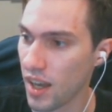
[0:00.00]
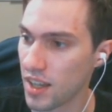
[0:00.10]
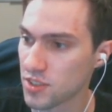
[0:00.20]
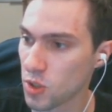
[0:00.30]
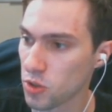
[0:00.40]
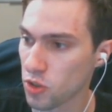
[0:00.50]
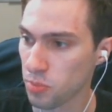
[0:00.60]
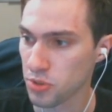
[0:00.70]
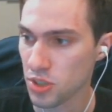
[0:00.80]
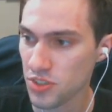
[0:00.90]
So
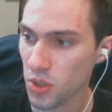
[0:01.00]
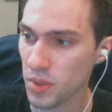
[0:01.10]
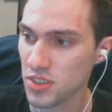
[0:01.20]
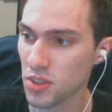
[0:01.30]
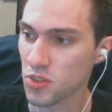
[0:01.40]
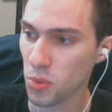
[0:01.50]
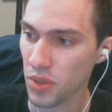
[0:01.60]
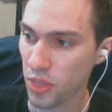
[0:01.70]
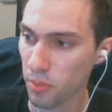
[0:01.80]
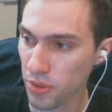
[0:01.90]
Patricio wants to know, so
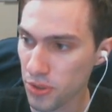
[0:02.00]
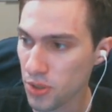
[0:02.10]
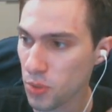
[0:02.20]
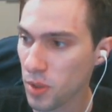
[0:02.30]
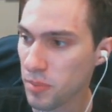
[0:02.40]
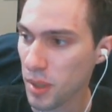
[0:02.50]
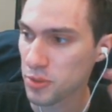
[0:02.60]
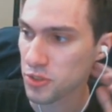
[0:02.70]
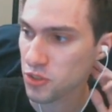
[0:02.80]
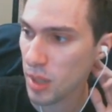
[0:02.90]
with the balloon, you wouldn't be able to
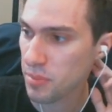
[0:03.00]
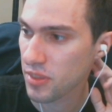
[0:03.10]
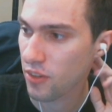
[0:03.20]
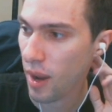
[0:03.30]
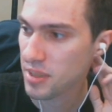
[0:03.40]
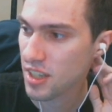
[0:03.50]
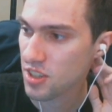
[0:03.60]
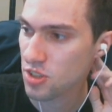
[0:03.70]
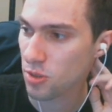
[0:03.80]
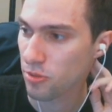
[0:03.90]
escape the
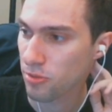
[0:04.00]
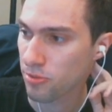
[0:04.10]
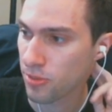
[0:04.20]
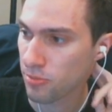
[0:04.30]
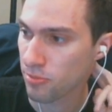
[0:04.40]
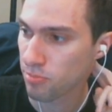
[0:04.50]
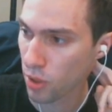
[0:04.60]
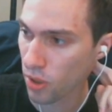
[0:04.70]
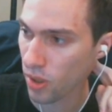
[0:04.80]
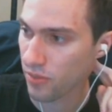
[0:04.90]
gravitational
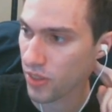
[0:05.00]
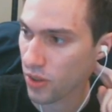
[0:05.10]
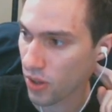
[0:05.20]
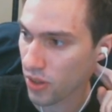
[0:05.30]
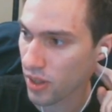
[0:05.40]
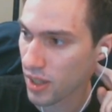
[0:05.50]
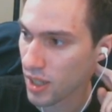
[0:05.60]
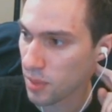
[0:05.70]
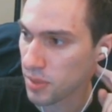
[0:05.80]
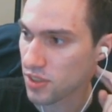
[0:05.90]
pull of the Earth
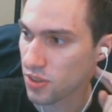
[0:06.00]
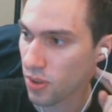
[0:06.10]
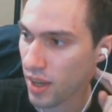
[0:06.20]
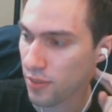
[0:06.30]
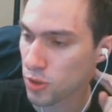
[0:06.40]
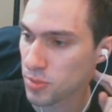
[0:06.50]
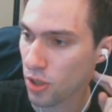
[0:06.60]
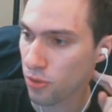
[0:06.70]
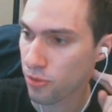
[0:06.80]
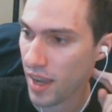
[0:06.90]
because you don't have room to
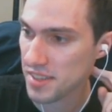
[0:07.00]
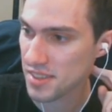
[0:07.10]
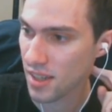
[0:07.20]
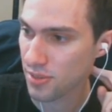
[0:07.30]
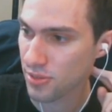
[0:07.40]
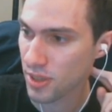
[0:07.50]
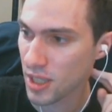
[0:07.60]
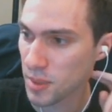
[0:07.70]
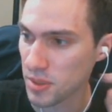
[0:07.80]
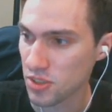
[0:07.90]
go fast enough
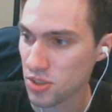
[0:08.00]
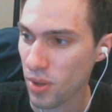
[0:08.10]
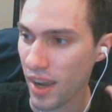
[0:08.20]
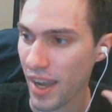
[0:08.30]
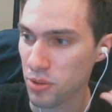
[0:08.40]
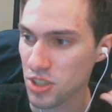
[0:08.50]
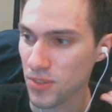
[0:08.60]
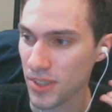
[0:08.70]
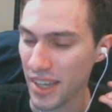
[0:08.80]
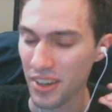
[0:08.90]
because you're too high and would just
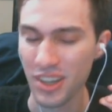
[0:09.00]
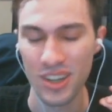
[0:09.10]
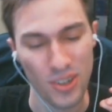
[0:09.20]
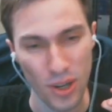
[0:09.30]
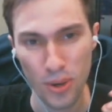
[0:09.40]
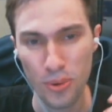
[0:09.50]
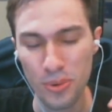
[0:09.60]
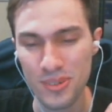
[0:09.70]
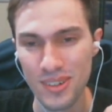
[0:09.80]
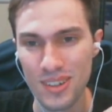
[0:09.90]
fall down. No,
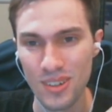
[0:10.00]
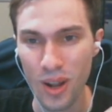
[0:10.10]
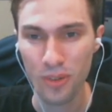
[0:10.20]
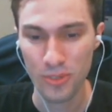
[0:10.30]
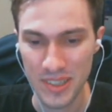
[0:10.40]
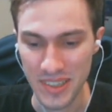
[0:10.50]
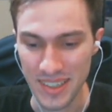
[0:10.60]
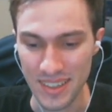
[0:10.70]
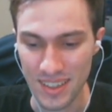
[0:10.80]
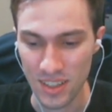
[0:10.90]
not
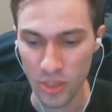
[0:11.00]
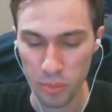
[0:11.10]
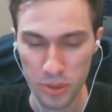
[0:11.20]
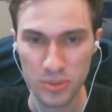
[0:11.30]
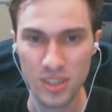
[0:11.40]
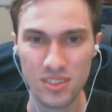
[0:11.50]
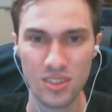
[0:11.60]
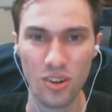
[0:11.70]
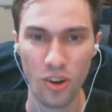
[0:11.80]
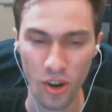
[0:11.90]
really. The balloon doesn't
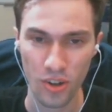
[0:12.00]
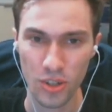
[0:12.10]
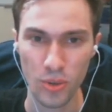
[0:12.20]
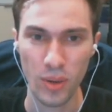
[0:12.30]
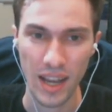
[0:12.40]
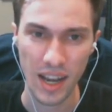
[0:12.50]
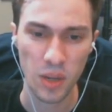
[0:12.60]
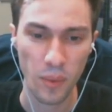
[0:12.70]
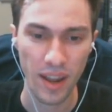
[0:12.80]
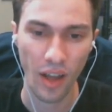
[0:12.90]
hurt you in any
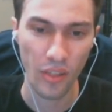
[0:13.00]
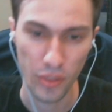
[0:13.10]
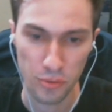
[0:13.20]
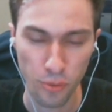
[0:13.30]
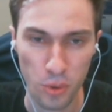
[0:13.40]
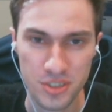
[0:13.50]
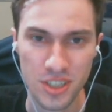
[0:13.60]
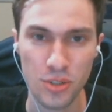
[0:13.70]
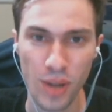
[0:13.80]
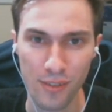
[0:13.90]
way other than forcing
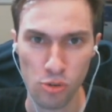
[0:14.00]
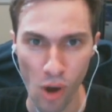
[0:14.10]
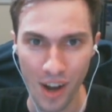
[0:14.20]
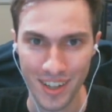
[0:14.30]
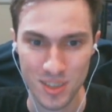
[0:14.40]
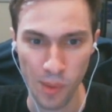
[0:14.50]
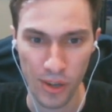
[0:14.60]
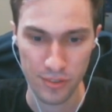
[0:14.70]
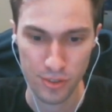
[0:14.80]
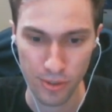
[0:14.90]
you to have a rocket small
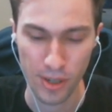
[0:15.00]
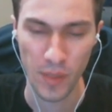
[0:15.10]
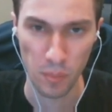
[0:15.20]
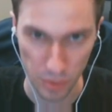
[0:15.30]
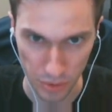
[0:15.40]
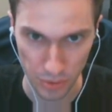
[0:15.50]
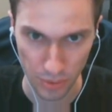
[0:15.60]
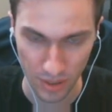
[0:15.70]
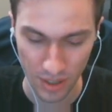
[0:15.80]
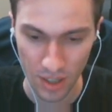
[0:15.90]
enough to fit on the
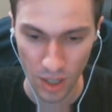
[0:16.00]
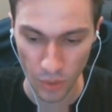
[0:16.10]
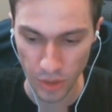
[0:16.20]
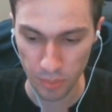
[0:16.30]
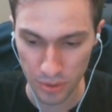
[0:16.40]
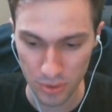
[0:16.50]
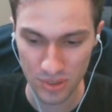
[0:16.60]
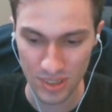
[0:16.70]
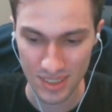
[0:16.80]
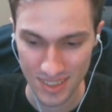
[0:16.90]
balloon. What the
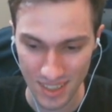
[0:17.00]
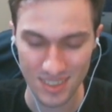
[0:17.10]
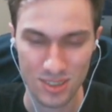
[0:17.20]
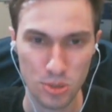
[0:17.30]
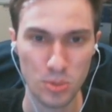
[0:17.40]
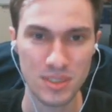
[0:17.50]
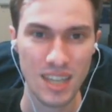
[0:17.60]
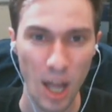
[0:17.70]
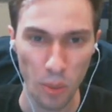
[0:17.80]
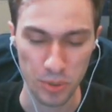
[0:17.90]
balloon doesn't do is
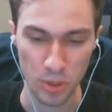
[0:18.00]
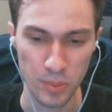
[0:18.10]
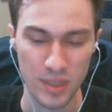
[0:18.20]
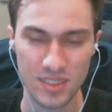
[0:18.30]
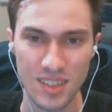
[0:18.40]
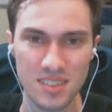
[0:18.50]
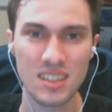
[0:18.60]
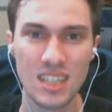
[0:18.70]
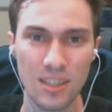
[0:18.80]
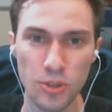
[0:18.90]
help you because it doesn't
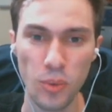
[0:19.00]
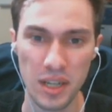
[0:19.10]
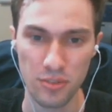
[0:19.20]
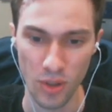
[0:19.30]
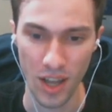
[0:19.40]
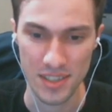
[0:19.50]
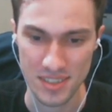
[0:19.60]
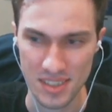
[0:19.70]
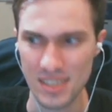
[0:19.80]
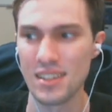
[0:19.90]
give you any
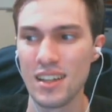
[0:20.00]
velocity.